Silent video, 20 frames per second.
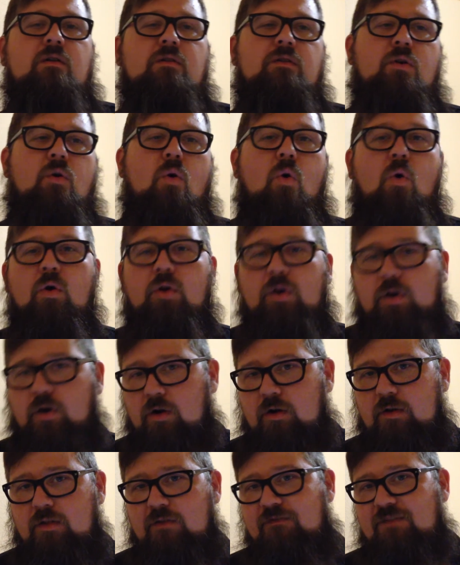the
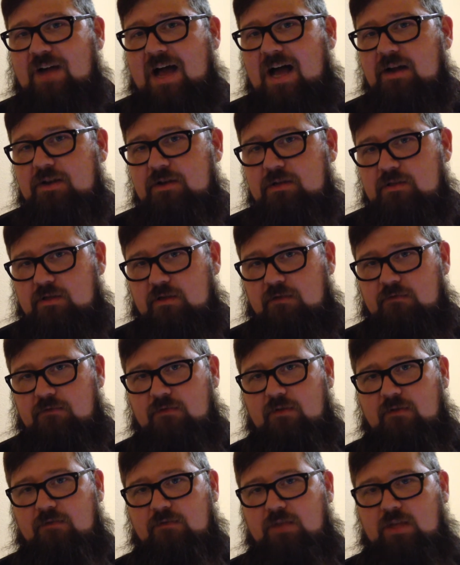order, the values
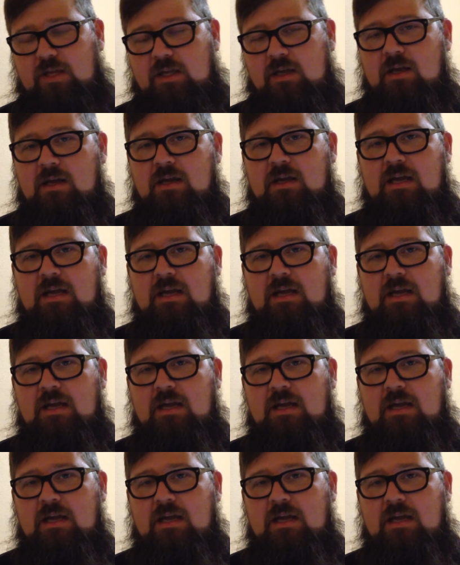of the